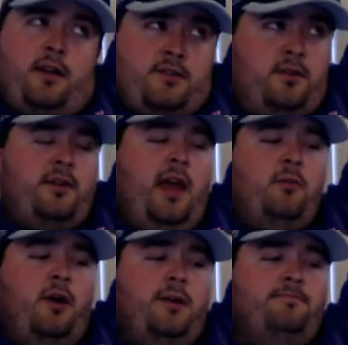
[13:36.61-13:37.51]
So
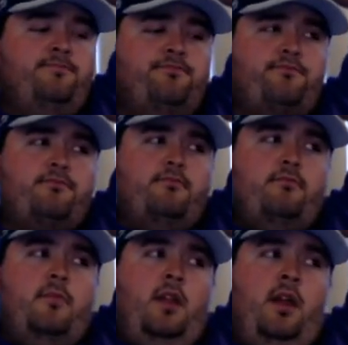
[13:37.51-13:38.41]
game 1,
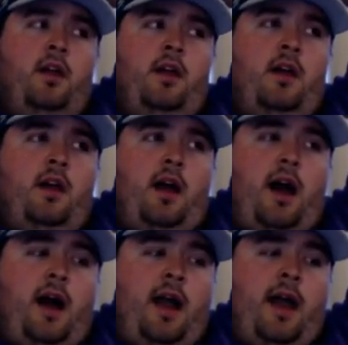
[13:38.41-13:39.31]

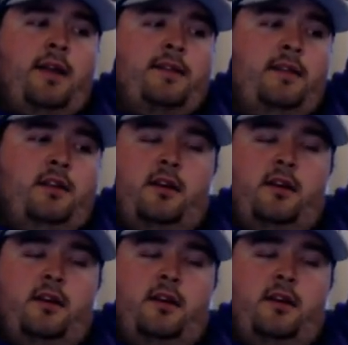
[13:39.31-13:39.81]
I had